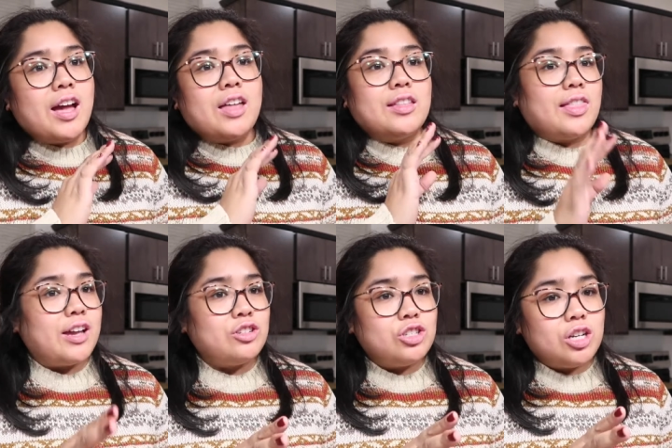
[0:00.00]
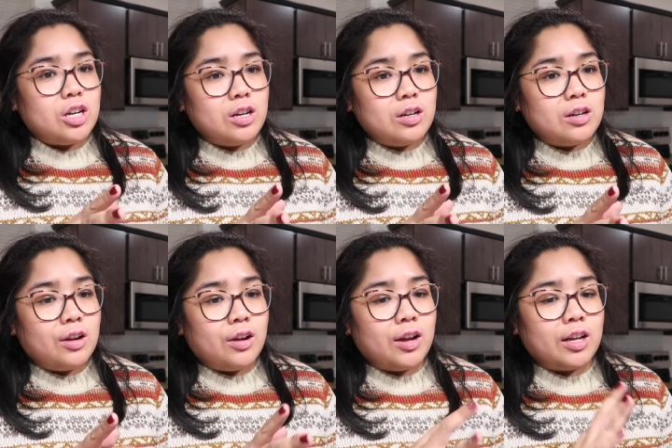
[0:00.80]
And then last year,
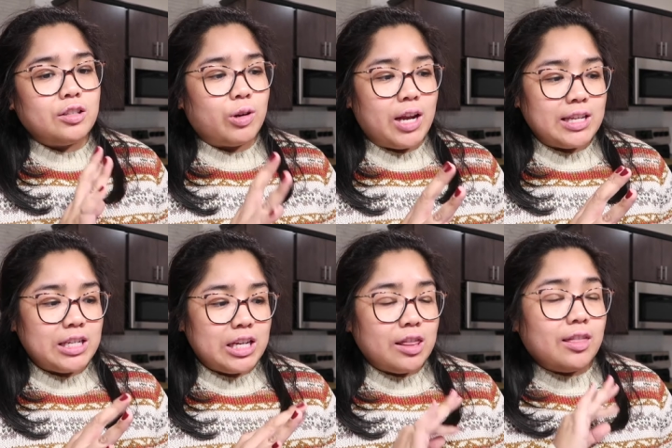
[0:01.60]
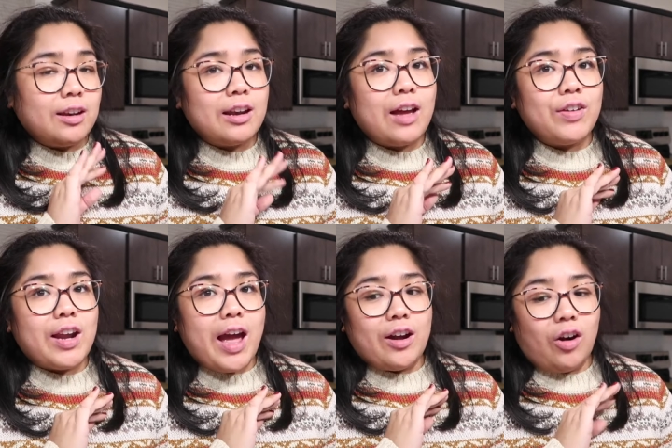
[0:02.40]
in twenty eighteen, they didn't have
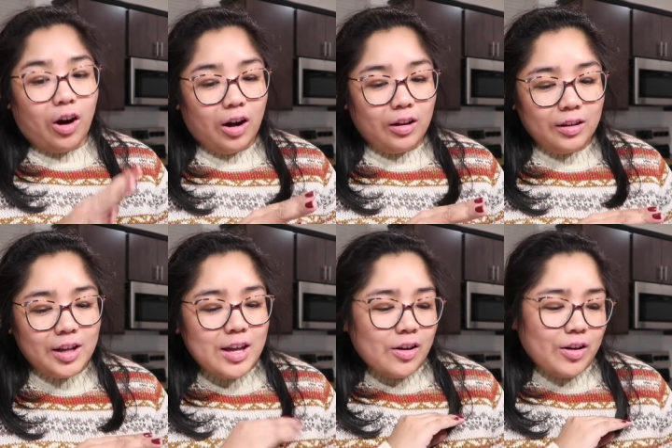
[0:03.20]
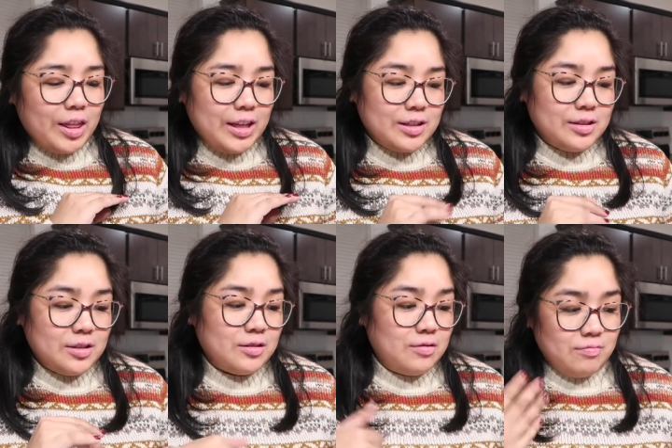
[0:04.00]
it at all, or at least
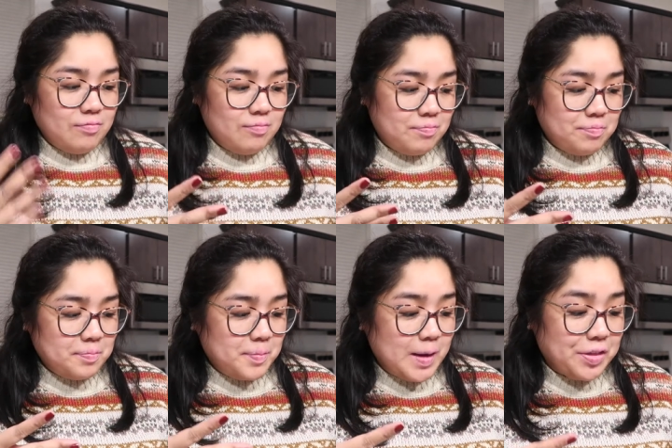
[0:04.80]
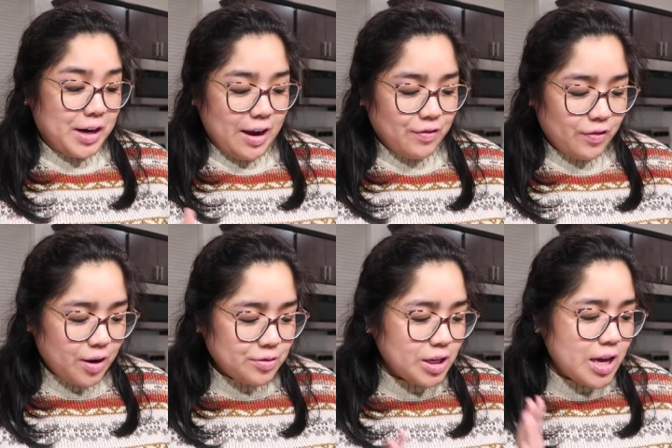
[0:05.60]
not that I ever
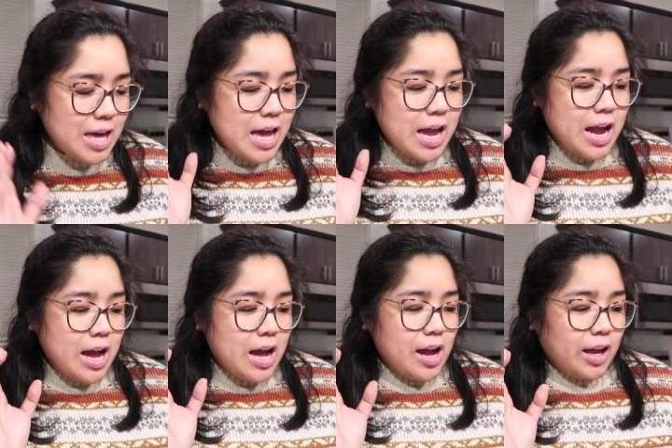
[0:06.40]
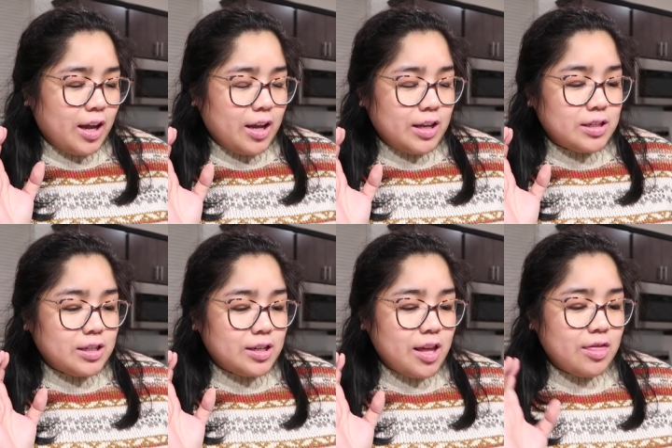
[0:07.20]
found.
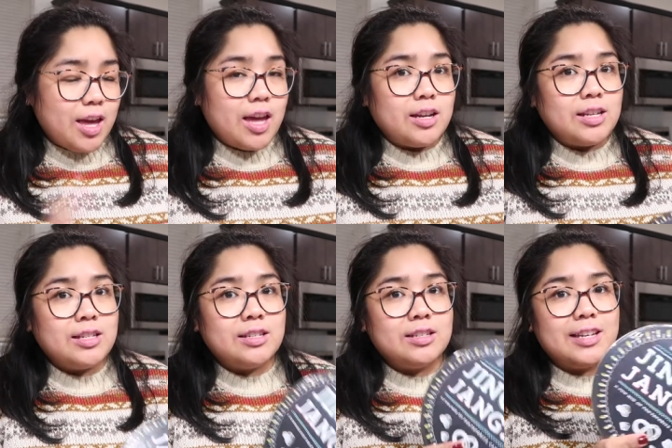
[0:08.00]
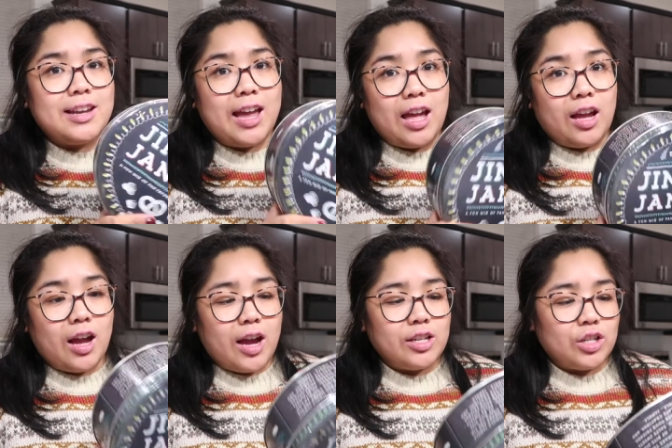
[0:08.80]
And then
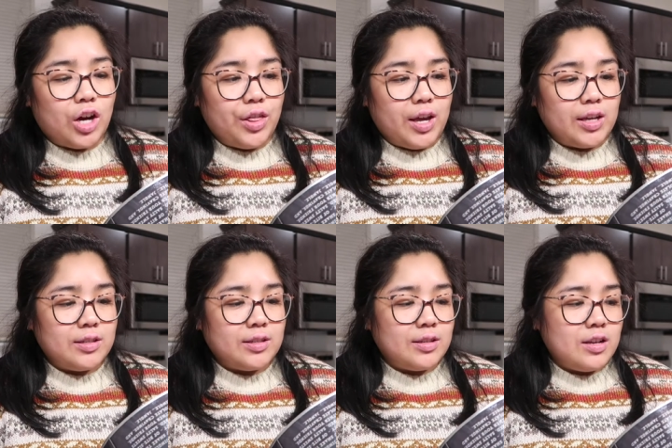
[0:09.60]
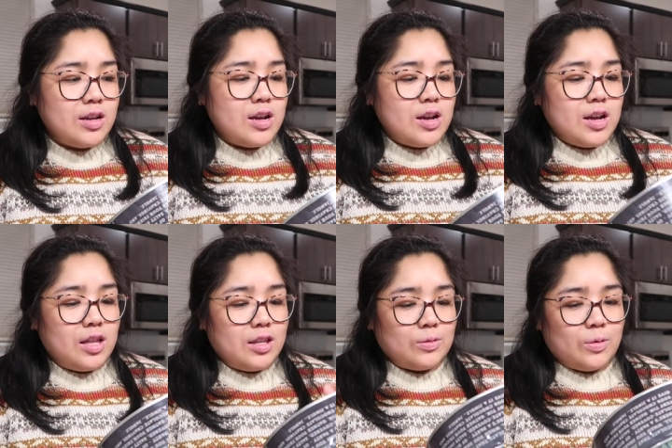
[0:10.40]
today I saw this
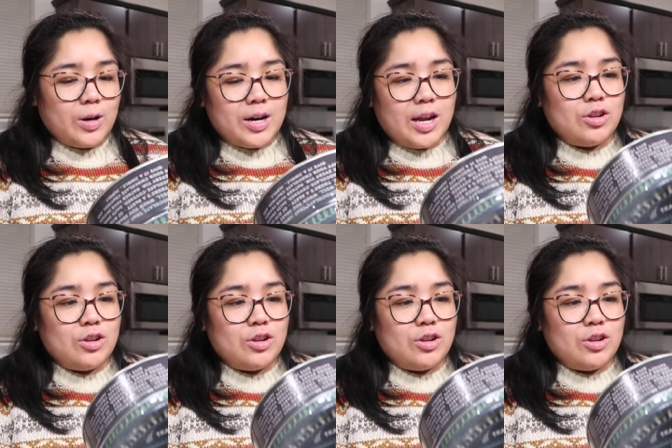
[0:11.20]
in the store and I